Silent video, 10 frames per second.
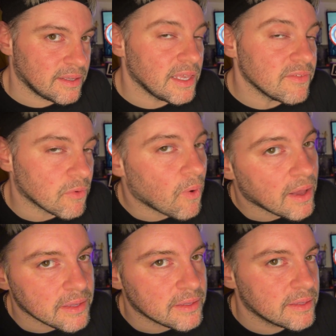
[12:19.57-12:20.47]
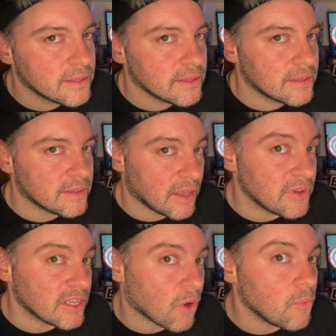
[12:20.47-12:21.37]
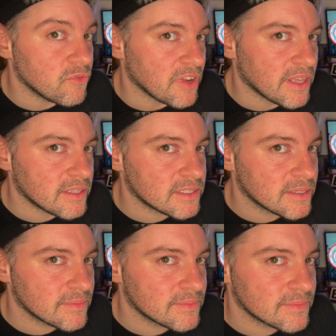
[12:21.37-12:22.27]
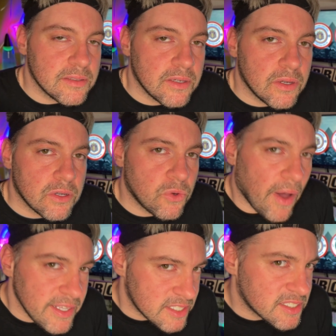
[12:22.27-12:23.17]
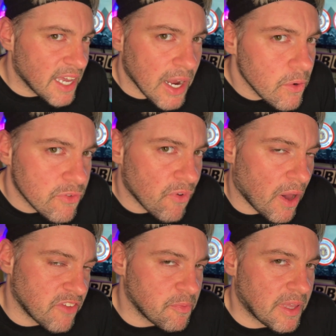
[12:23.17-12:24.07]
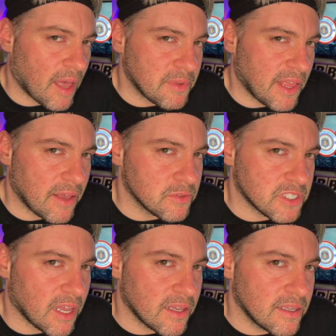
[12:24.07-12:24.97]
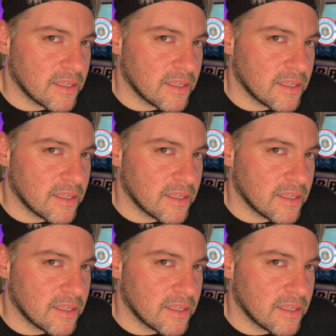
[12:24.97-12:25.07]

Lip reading: Either way, they're in conflict. Quaid's terrified of becoming Hauser,